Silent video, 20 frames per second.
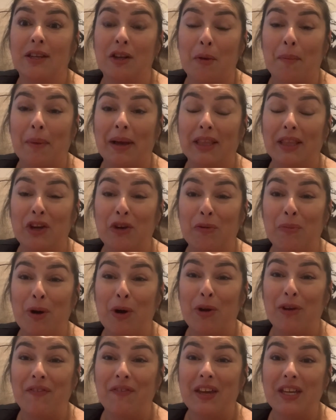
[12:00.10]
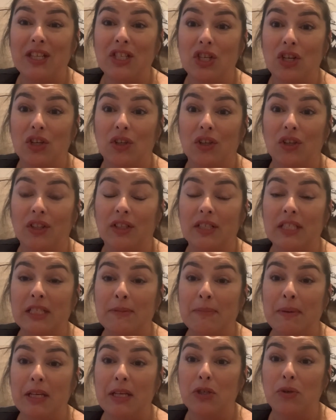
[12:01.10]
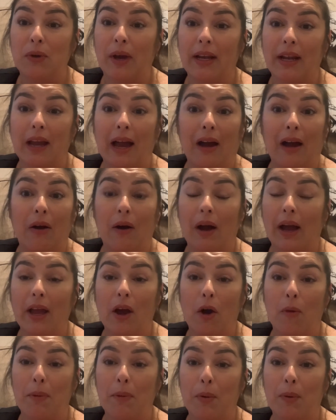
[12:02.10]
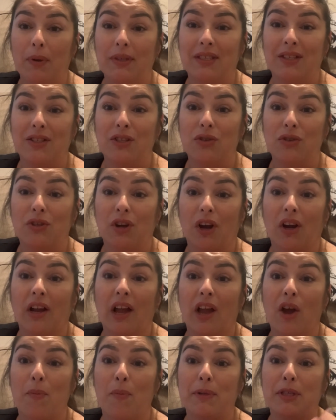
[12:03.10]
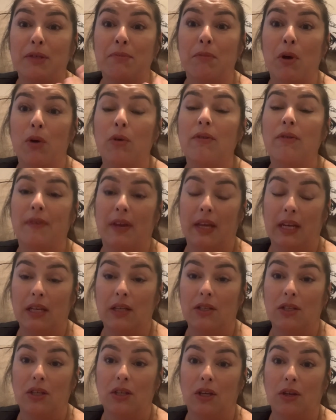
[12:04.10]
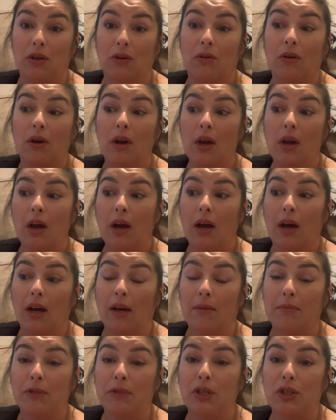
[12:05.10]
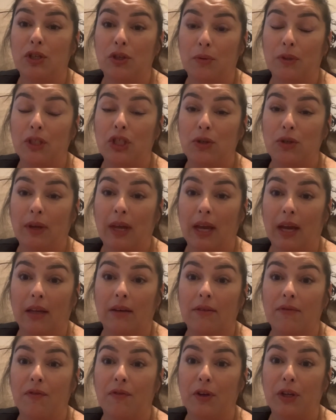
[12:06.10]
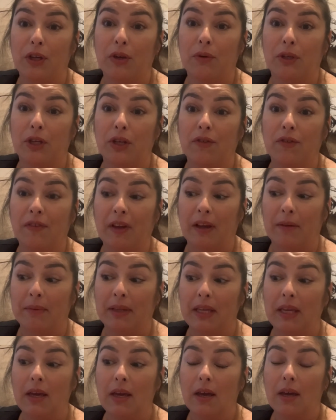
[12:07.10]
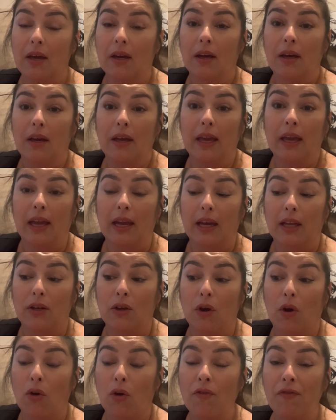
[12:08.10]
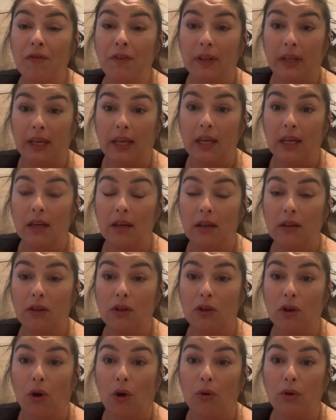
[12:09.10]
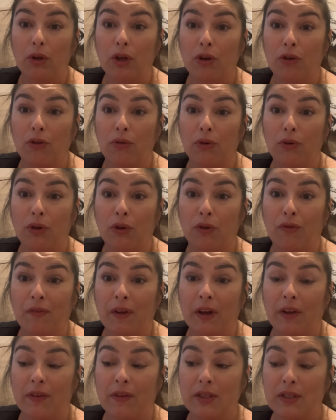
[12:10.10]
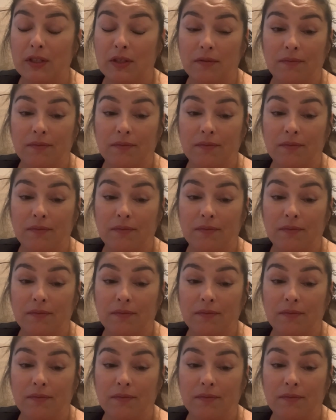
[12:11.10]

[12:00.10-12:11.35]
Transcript: my little motivational speech right now. I hope it wasn't too dark. I hope it's motivating to you to do what you can for you and your family. And hopefully, you know, you'll fare this